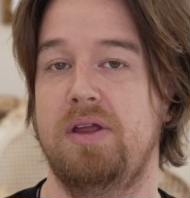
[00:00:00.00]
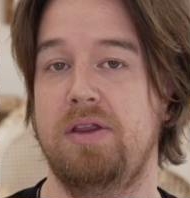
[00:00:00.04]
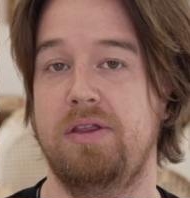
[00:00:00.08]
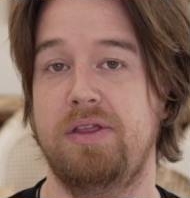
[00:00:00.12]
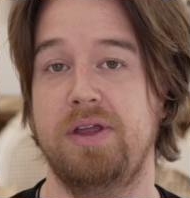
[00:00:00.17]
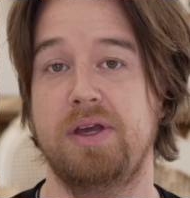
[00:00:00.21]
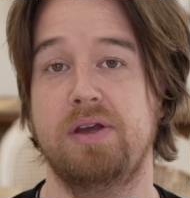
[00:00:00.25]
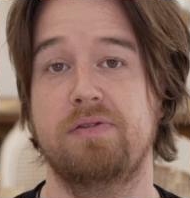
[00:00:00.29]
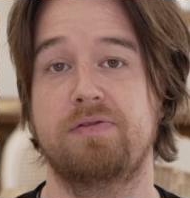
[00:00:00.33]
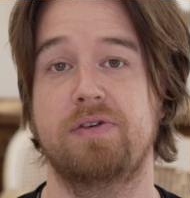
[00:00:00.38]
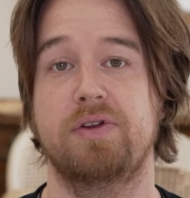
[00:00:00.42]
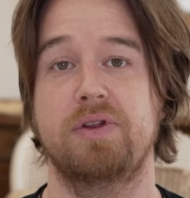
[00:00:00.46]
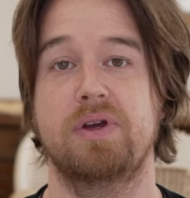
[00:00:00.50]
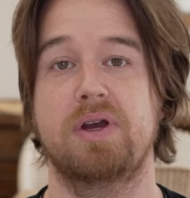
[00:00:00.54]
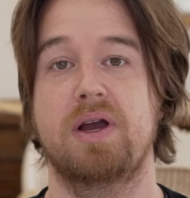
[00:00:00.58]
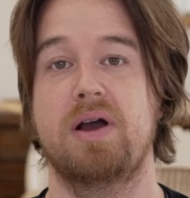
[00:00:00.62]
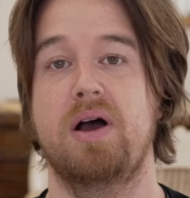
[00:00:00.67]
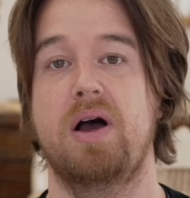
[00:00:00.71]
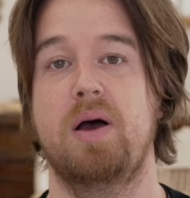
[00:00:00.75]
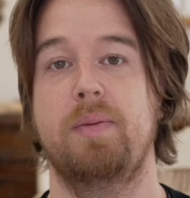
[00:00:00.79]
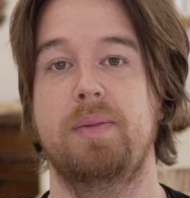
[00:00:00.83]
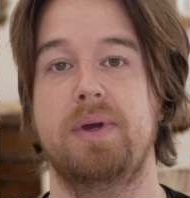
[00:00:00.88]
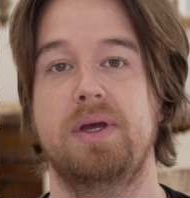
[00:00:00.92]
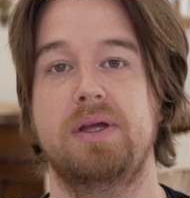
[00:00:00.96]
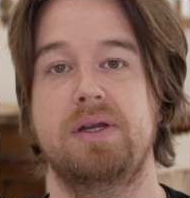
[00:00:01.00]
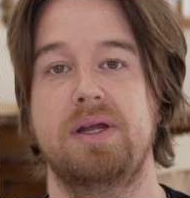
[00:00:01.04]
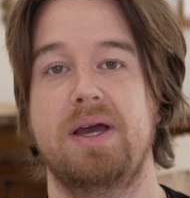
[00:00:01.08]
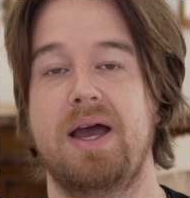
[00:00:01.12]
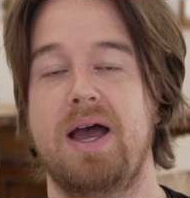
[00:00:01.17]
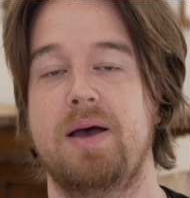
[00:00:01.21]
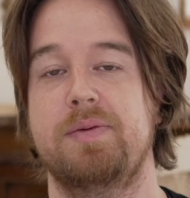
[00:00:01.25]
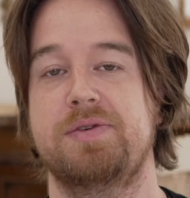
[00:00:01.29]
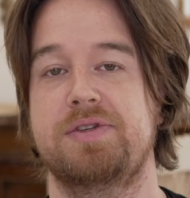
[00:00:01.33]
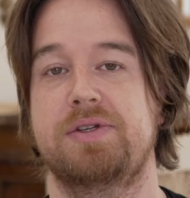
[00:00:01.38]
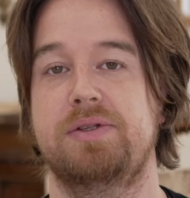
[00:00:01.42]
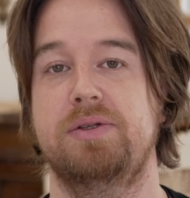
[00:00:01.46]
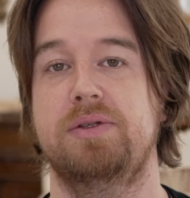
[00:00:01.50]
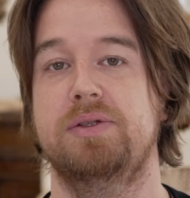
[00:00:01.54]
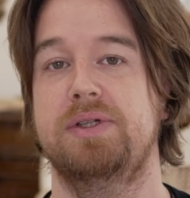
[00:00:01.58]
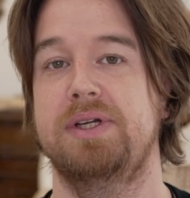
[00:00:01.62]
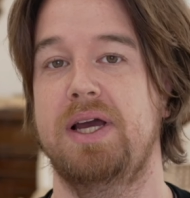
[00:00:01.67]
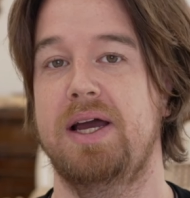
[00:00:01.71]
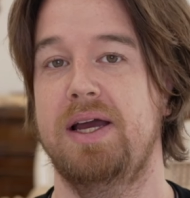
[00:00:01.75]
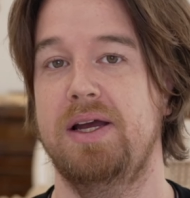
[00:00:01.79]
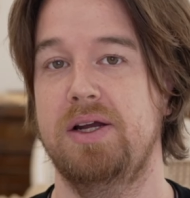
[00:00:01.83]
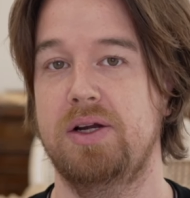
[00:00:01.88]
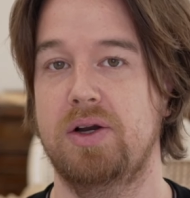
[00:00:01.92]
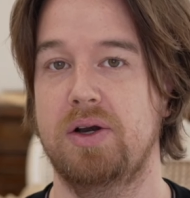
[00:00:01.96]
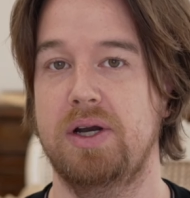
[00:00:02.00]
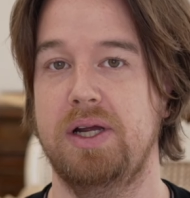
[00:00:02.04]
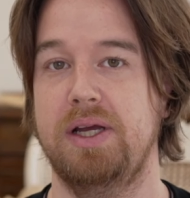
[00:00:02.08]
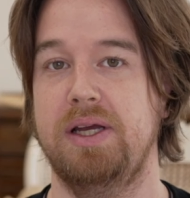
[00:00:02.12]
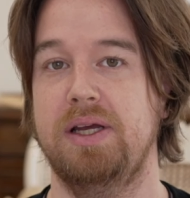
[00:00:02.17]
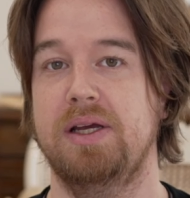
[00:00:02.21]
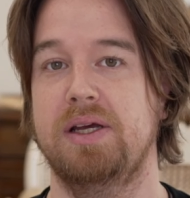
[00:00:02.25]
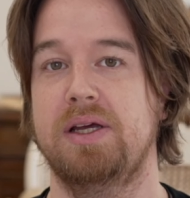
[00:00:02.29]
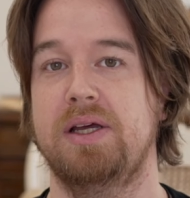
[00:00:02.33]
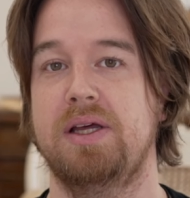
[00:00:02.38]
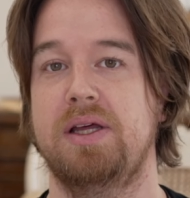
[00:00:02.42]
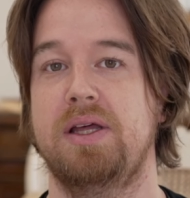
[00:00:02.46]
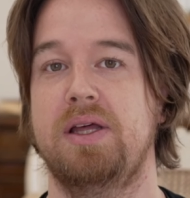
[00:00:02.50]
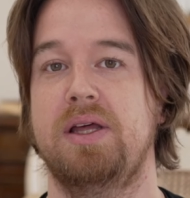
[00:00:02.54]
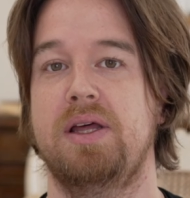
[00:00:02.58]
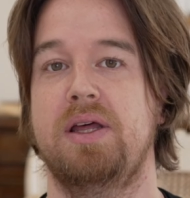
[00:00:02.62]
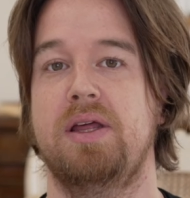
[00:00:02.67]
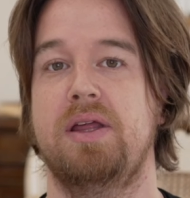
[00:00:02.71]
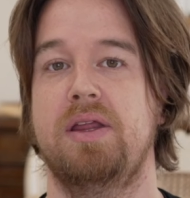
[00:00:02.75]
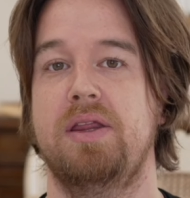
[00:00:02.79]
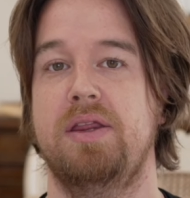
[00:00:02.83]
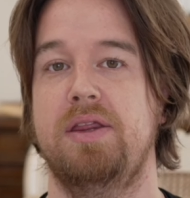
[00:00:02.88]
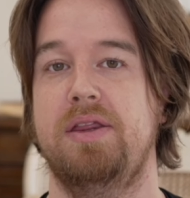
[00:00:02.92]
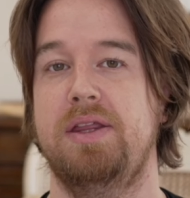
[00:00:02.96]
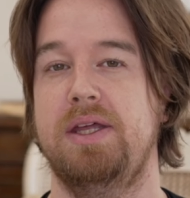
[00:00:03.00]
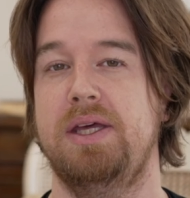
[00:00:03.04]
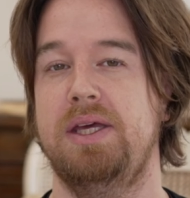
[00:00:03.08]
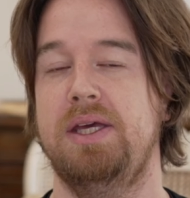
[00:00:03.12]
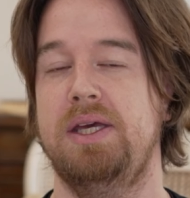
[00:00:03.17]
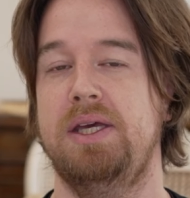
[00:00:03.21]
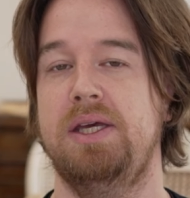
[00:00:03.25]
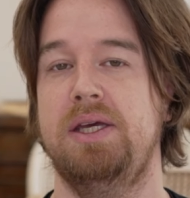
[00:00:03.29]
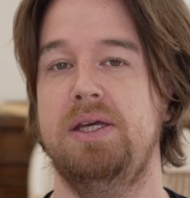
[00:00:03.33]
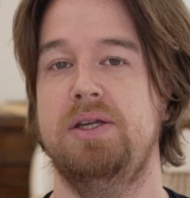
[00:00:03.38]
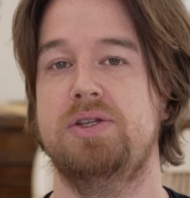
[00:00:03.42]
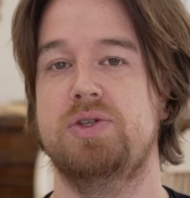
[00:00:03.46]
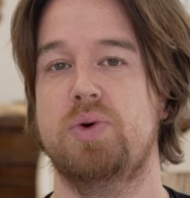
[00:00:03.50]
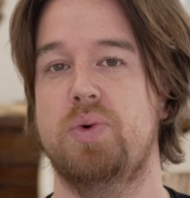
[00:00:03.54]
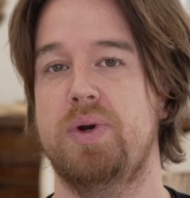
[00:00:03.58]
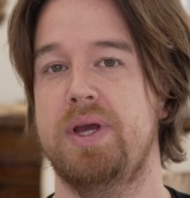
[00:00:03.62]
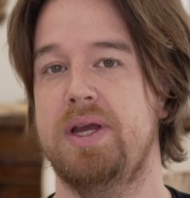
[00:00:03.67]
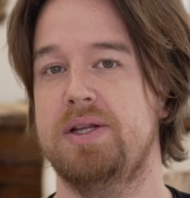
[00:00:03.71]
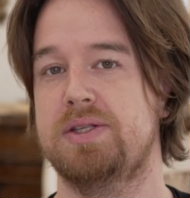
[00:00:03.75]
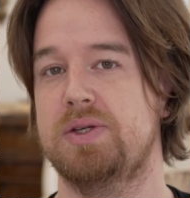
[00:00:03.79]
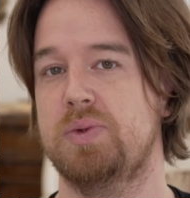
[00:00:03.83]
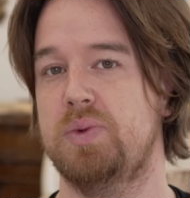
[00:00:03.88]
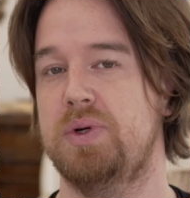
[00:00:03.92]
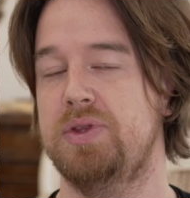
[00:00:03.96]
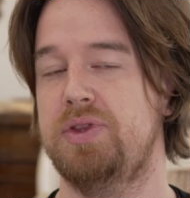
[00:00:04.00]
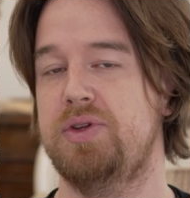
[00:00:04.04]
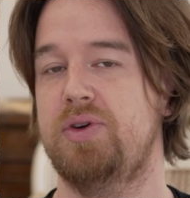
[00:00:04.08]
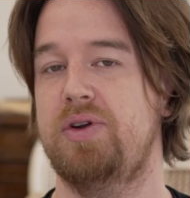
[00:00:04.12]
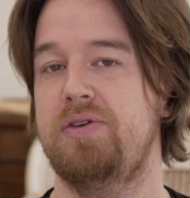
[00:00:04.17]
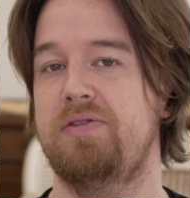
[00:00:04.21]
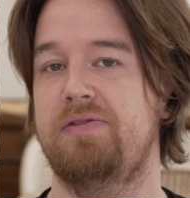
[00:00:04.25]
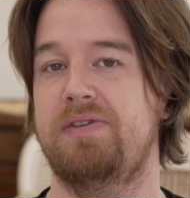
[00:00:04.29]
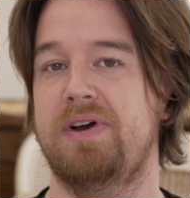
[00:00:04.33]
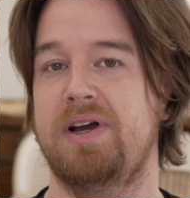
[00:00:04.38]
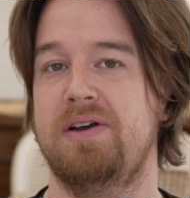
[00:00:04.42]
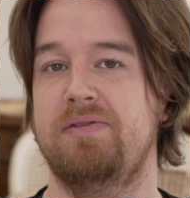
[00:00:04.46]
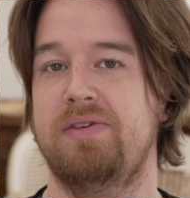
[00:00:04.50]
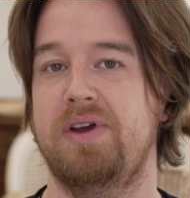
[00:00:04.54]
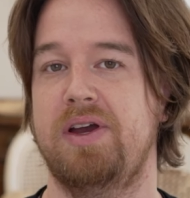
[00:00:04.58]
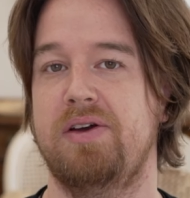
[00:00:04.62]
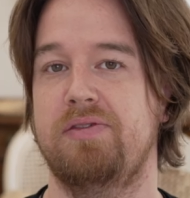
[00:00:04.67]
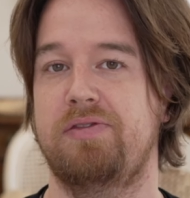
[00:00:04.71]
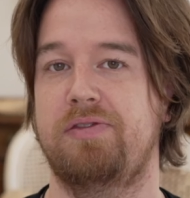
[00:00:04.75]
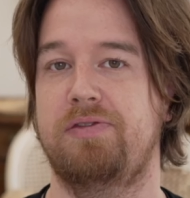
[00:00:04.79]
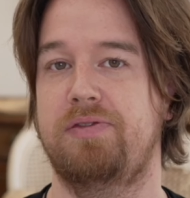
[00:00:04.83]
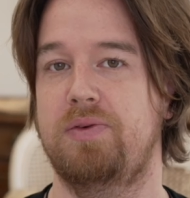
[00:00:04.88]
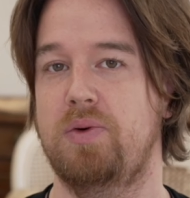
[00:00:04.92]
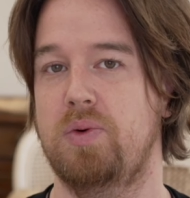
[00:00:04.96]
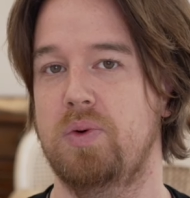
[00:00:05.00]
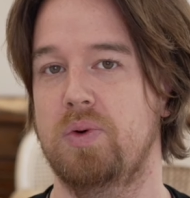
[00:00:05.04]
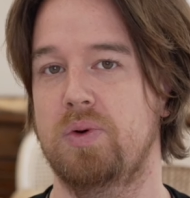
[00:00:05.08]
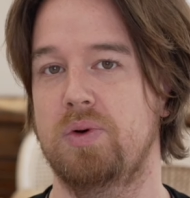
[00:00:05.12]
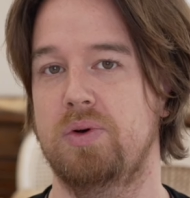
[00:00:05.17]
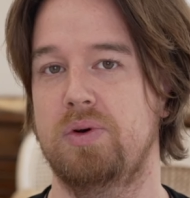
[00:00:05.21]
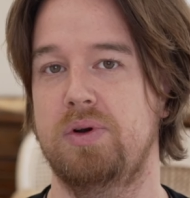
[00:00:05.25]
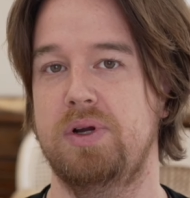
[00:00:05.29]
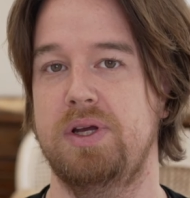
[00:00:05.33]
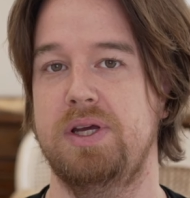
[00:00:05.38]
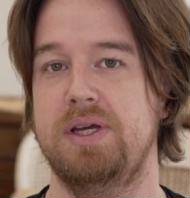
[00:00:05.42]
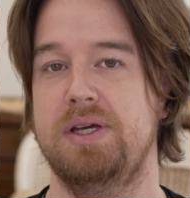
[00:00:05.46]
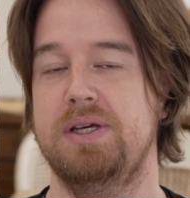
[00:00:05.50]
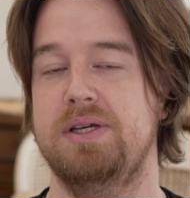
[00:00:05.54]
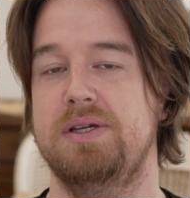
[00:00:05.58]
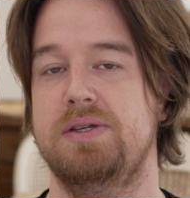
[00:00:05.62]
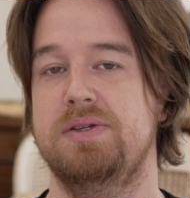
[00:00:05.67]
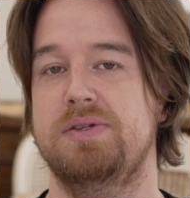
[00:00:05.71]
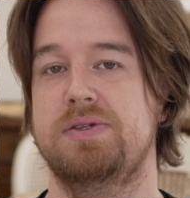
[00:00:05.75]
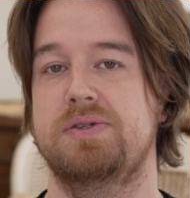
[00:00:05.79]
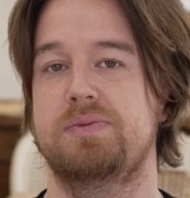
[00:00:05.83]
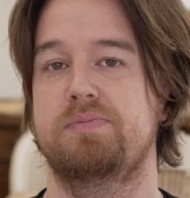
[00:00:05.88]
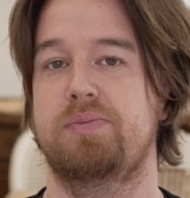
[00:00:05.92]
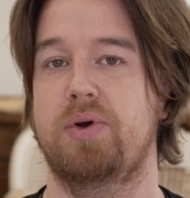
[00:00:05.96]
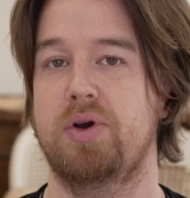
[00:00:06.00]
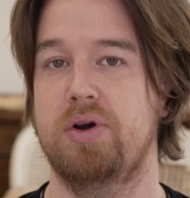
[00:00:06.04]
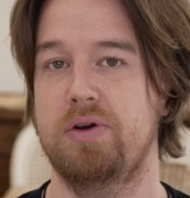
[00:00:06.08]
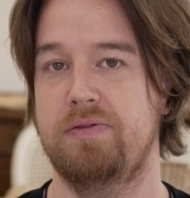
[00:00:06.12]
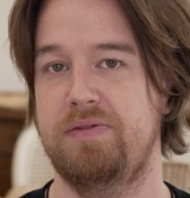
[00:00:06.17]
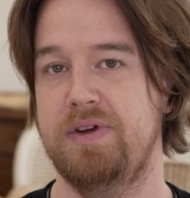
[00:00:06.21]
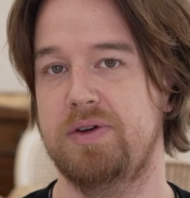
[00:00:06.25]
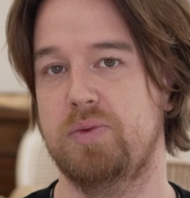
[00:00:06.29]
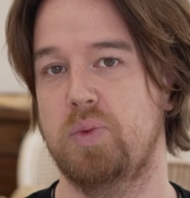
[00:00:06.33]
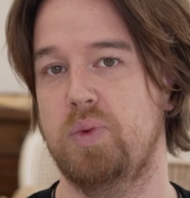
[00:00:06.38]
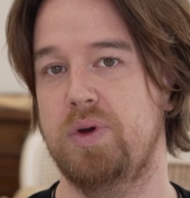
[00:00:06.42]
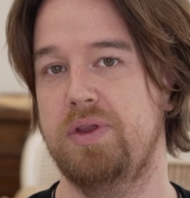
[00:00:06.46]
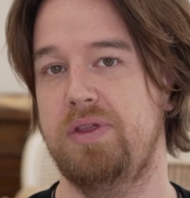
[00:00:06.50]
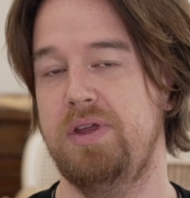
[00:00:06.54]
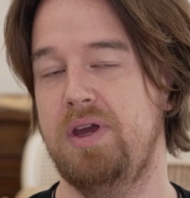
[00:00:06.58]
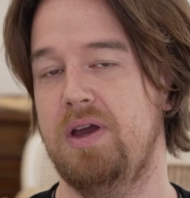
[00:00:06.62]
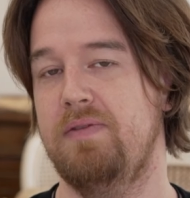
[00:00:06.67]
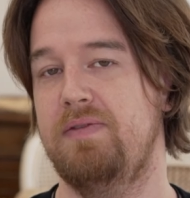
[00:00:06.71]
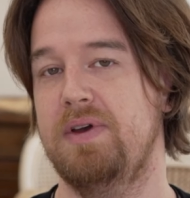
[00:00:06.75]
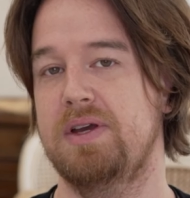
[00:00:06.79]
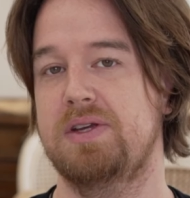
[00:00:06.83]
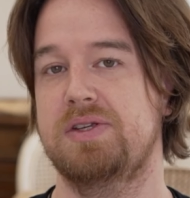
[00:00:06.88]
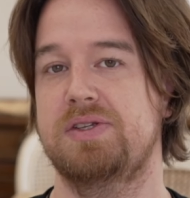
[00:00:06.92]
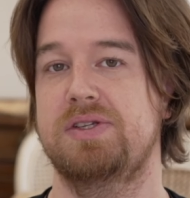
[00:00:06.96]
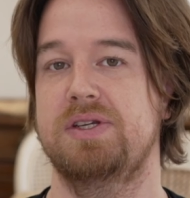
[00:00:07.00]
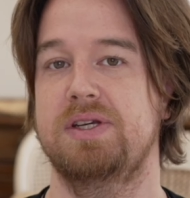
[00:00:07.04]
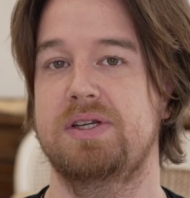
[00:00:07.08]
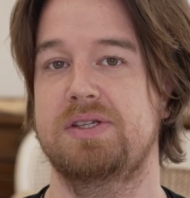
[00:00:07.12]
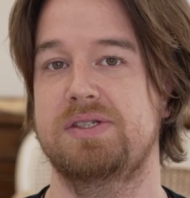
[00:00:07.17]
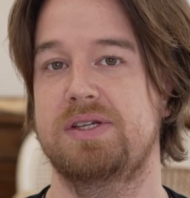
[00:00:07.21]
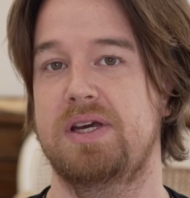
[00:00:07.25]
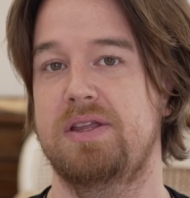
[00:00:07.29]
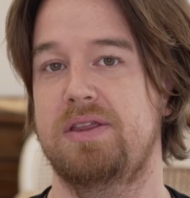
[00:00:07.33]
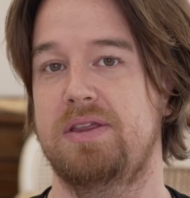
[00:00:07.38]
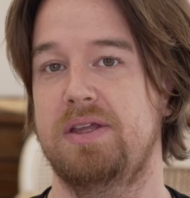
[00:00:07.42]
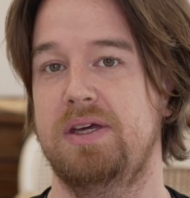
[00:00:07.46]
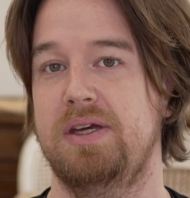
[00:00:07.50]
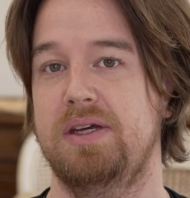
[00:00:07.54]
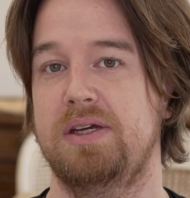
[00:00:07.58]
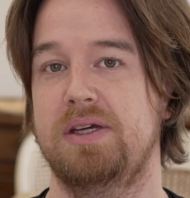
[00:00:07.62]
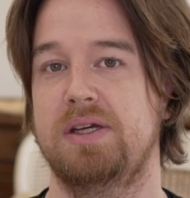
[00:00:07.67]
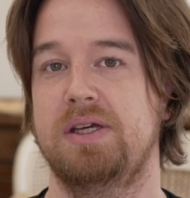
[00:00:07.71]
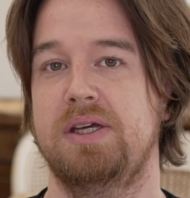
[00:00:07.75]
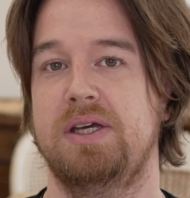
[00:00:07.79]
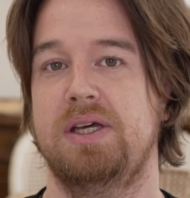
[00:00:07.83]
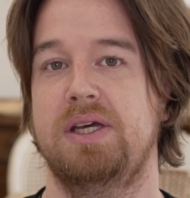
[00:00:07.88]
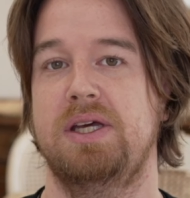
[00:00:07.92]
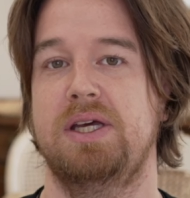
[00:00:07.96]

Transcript: Thank you for the comment. Absolutely, I agree. The 28-135 f4 is perfect with the FX6, I think.